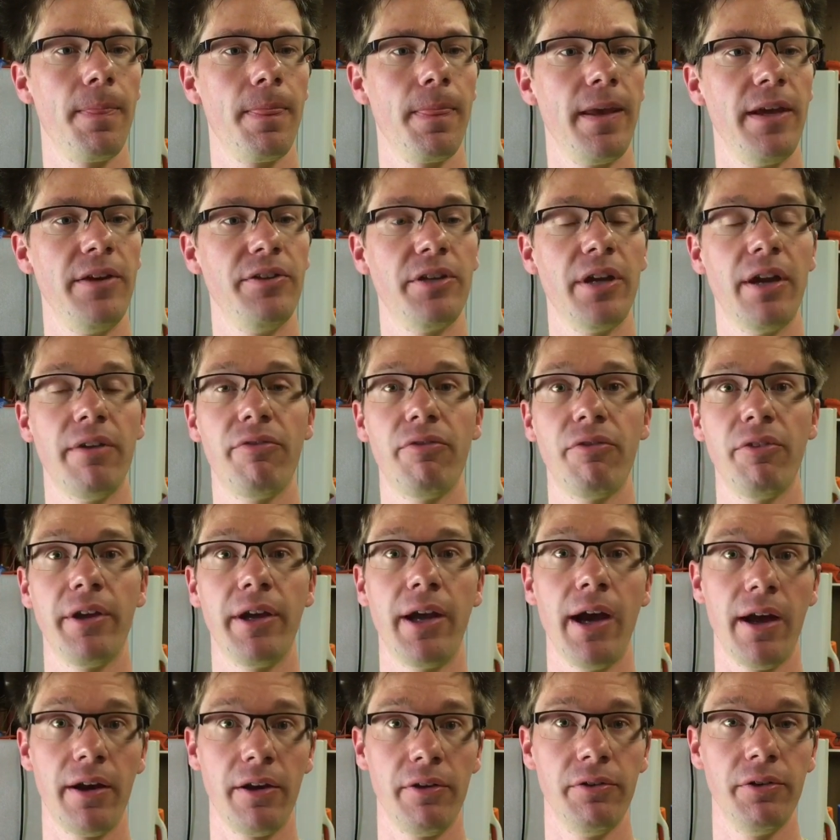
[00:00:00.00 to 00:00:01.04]
He's definitely
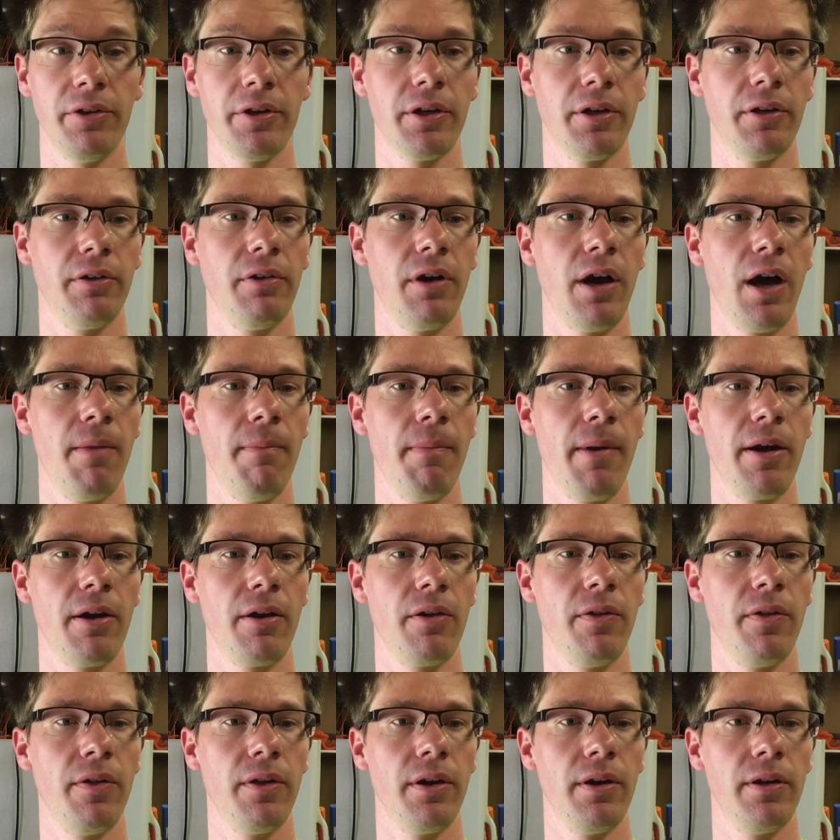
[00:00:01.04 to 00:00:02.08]
got it looking a lot
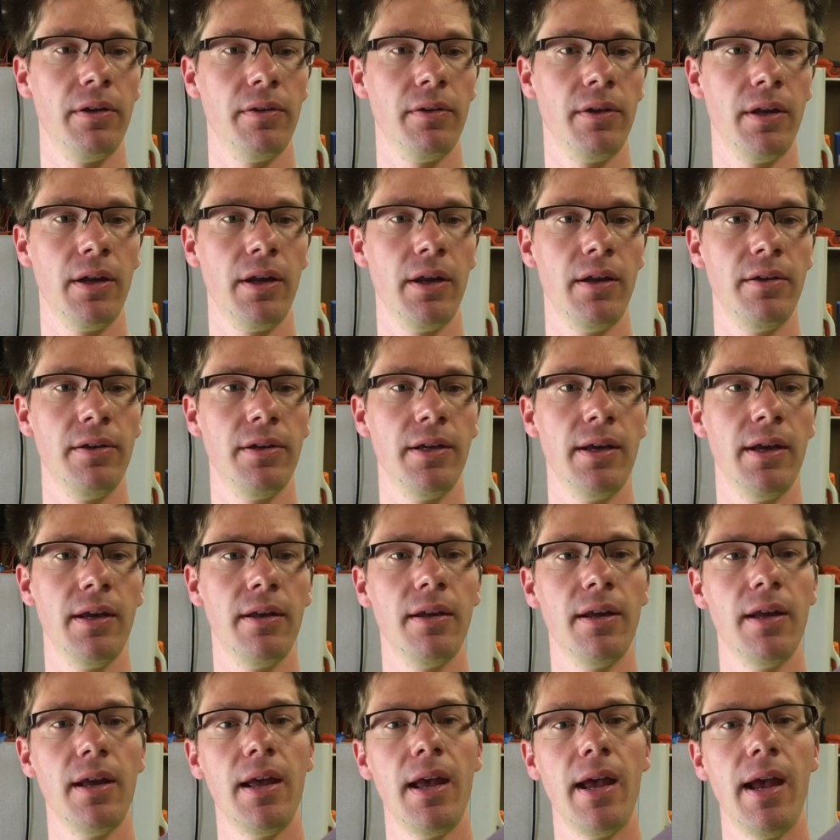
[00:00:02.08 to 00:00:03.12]
better than it
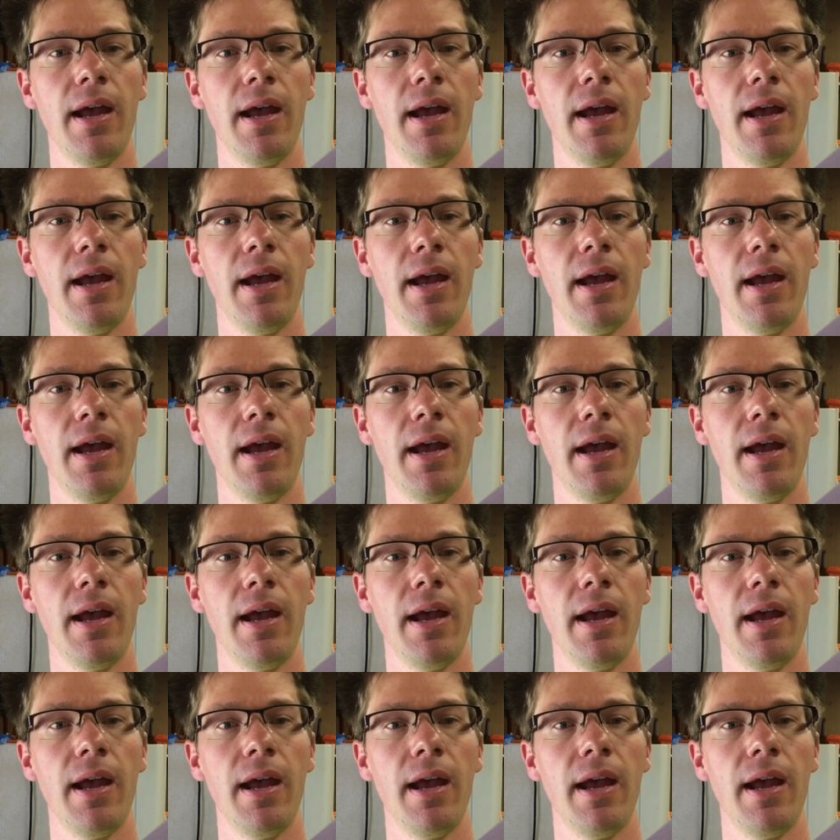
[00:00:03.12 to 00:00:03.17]
did,